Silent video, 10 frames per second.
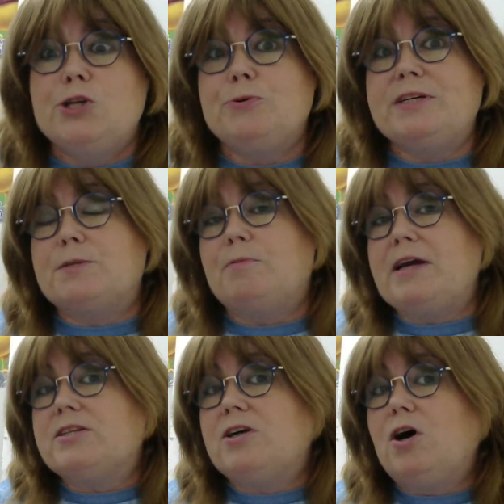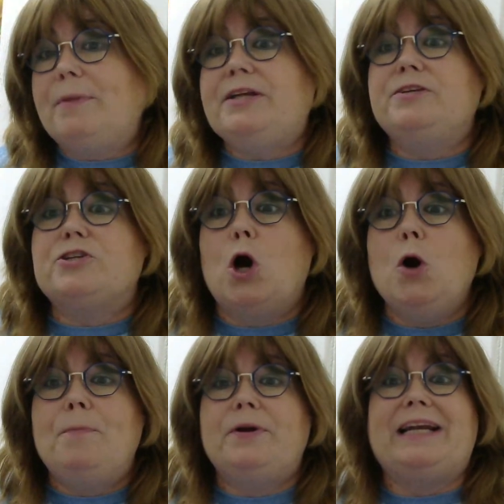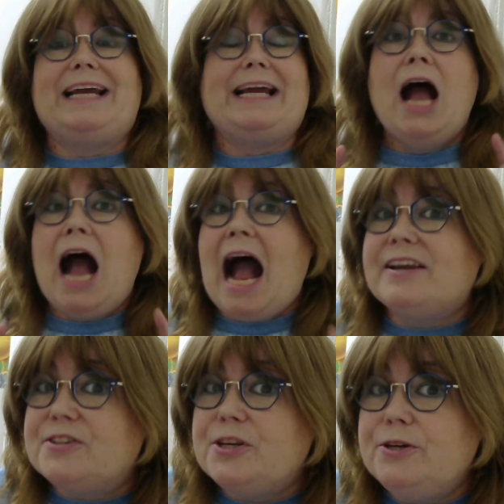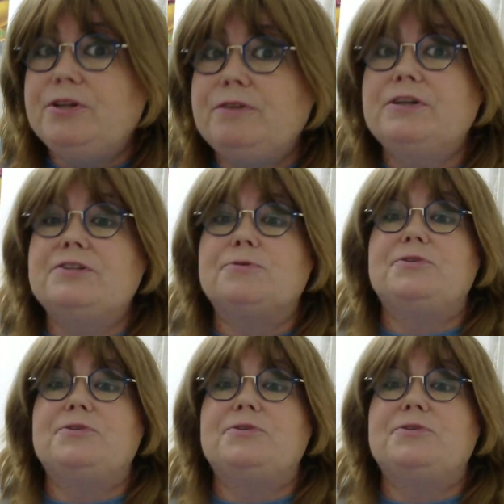to express our opinions openly, as the Universal